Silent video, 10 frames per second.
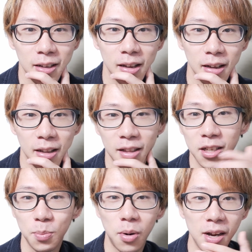
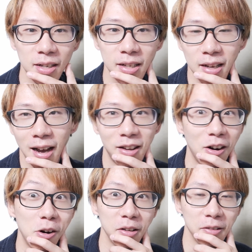this process, I
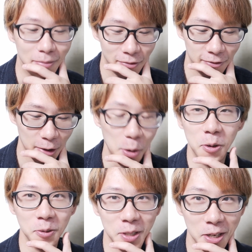called it
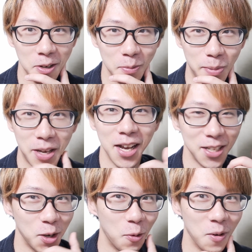Photozone
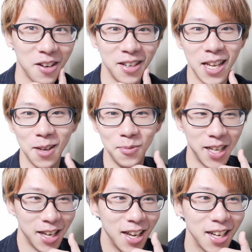because no one named
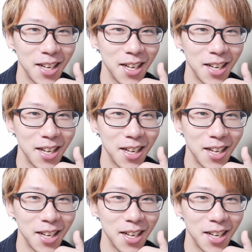it.